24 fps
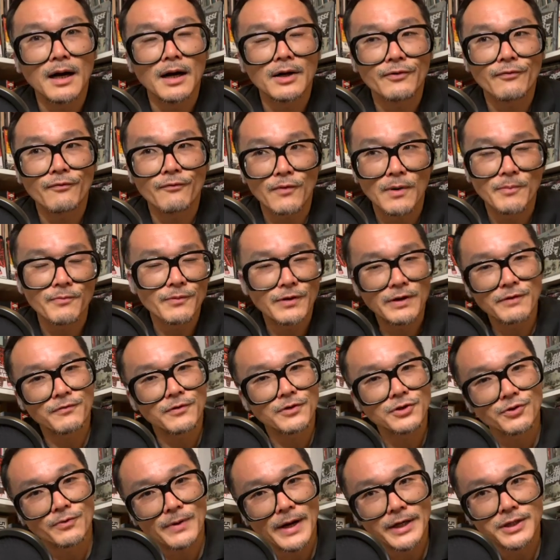from
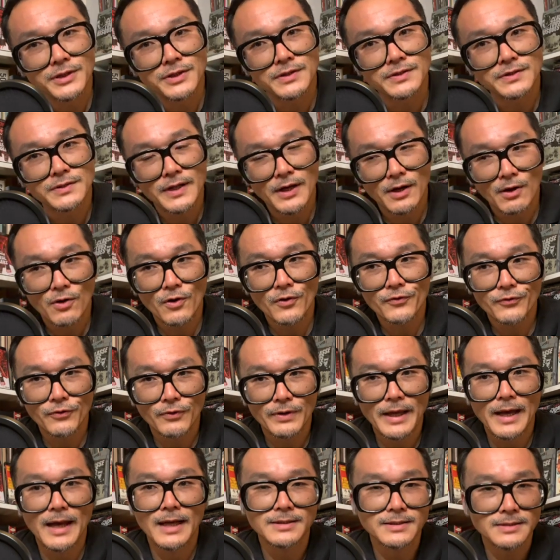different directions they are also
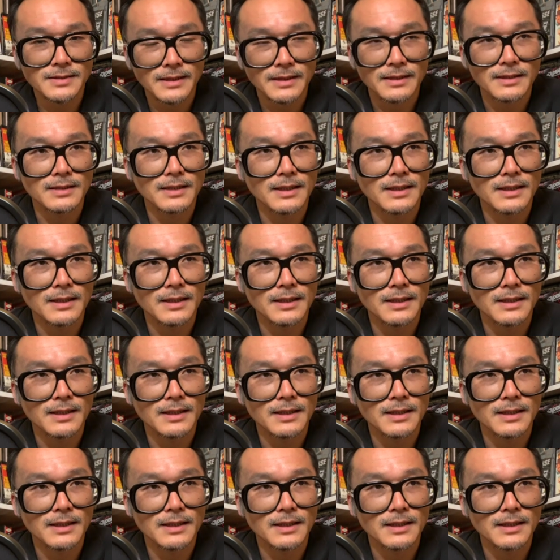casting